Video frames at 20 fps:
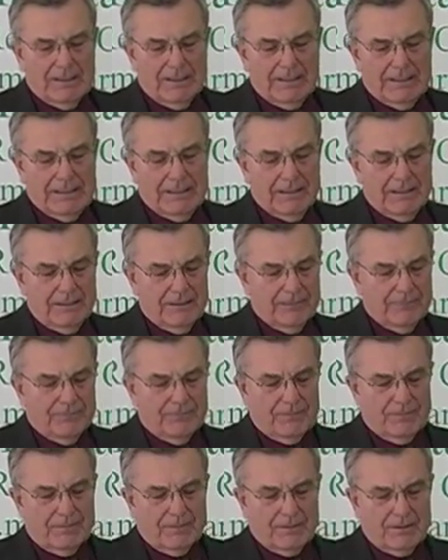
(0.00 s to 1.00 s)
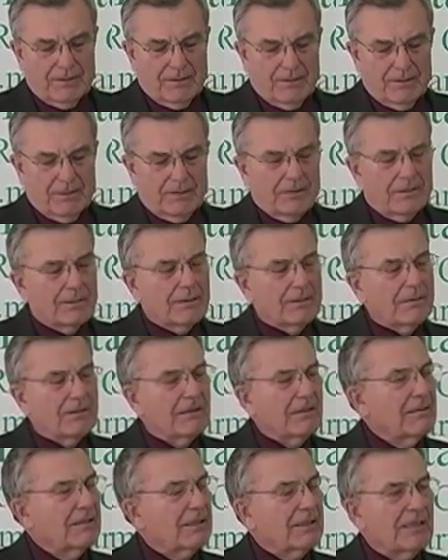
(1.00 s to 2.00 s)
And
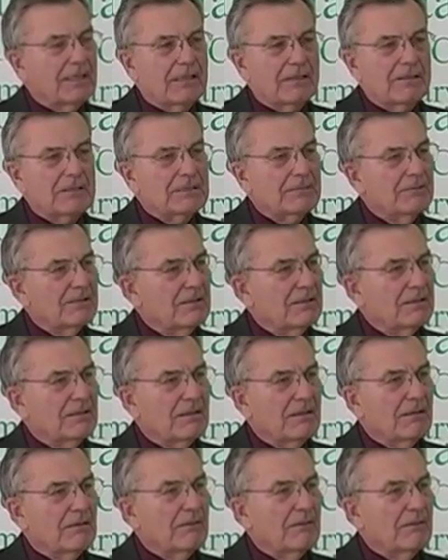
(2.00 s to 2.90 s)
the congressman,